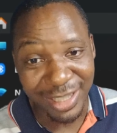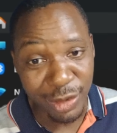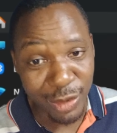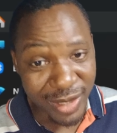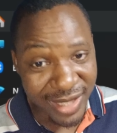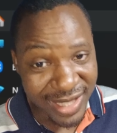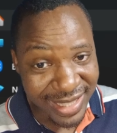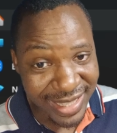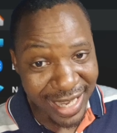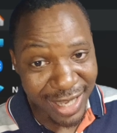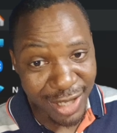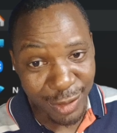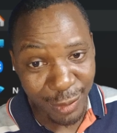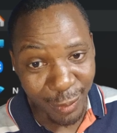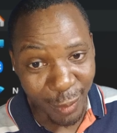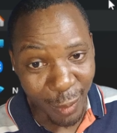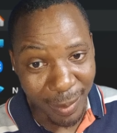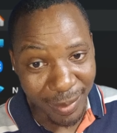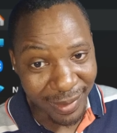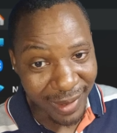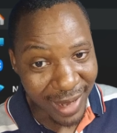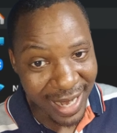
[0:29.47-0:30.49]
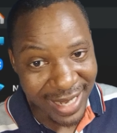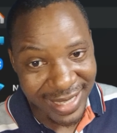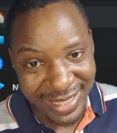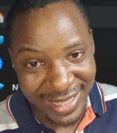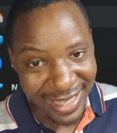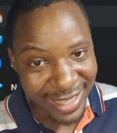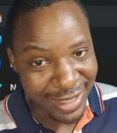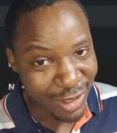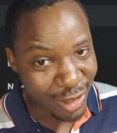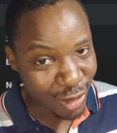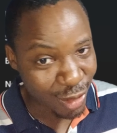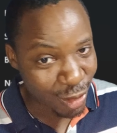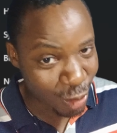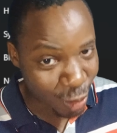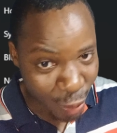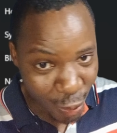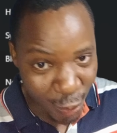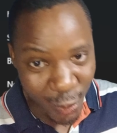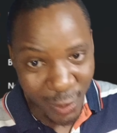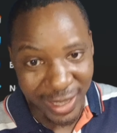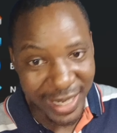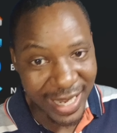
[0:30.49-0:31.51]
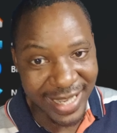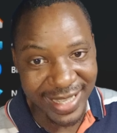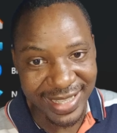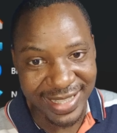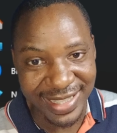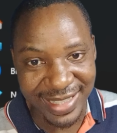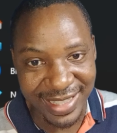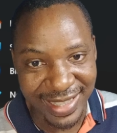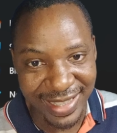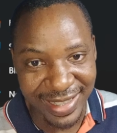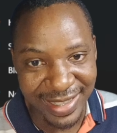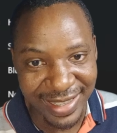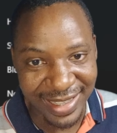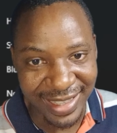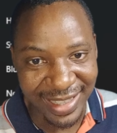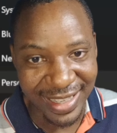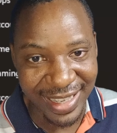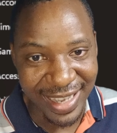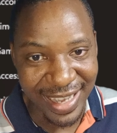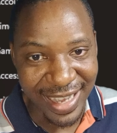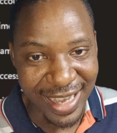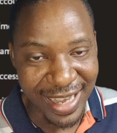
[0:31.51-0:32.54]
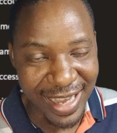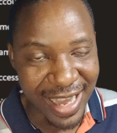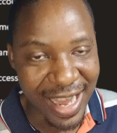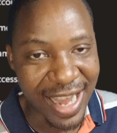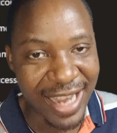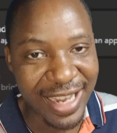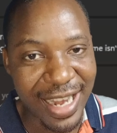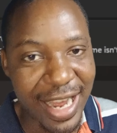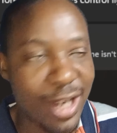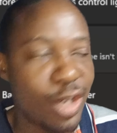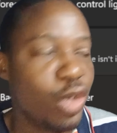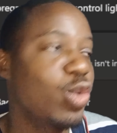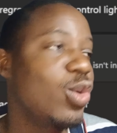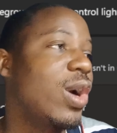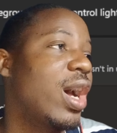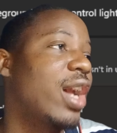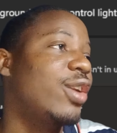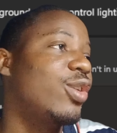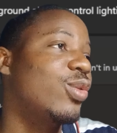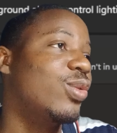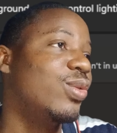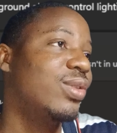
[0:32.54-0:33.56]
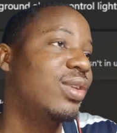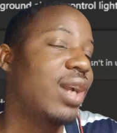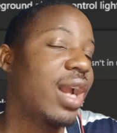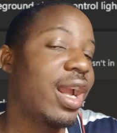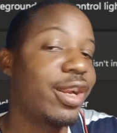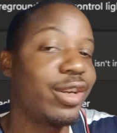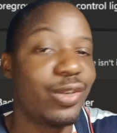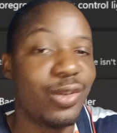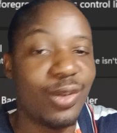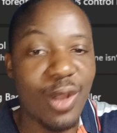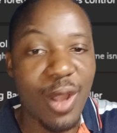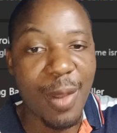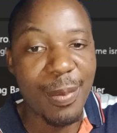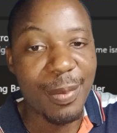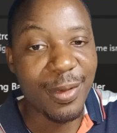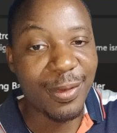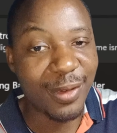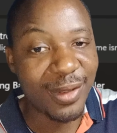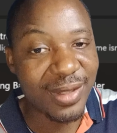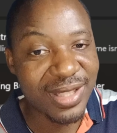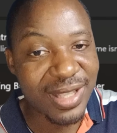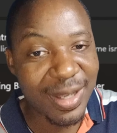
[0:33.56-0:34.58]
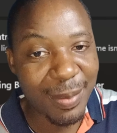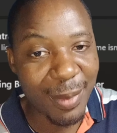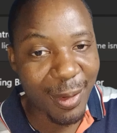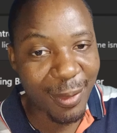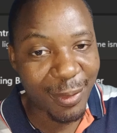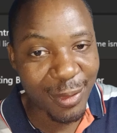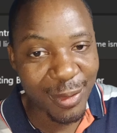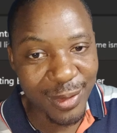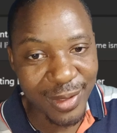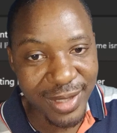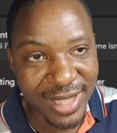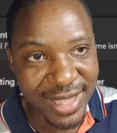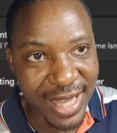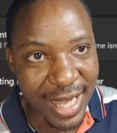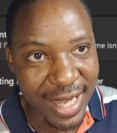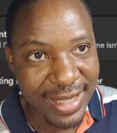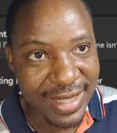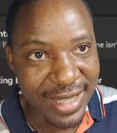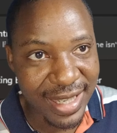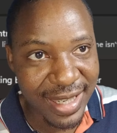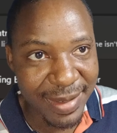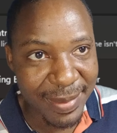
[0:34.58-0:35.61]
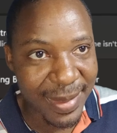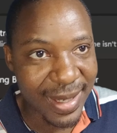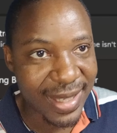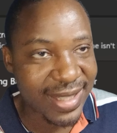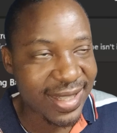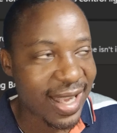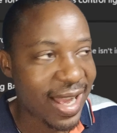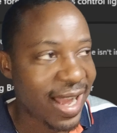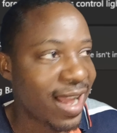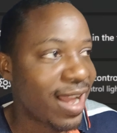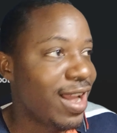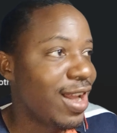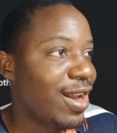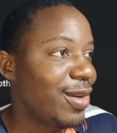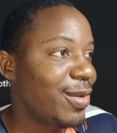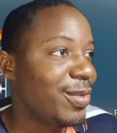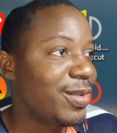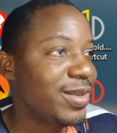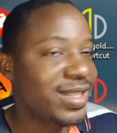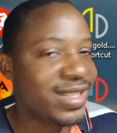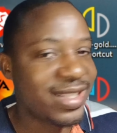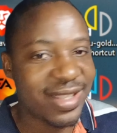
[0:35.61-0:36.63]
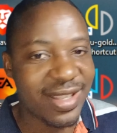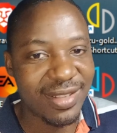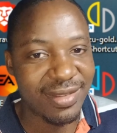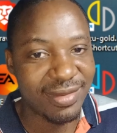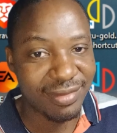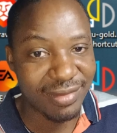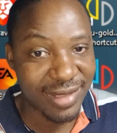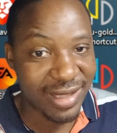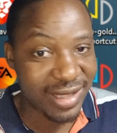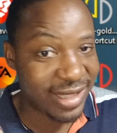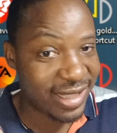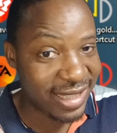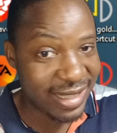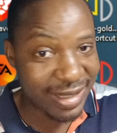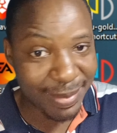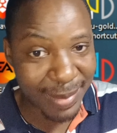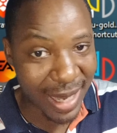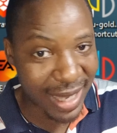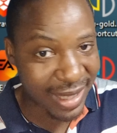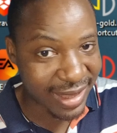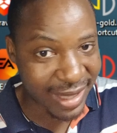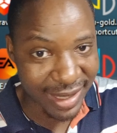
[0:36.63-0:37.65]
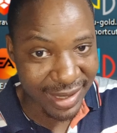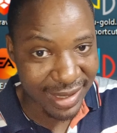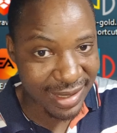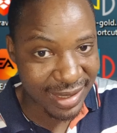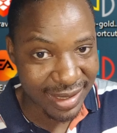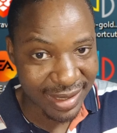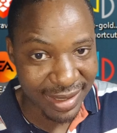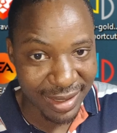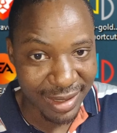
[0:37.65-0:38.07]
then you search for brightness, you know go get. And I know before some of you start saying, Masa, risk, this matters.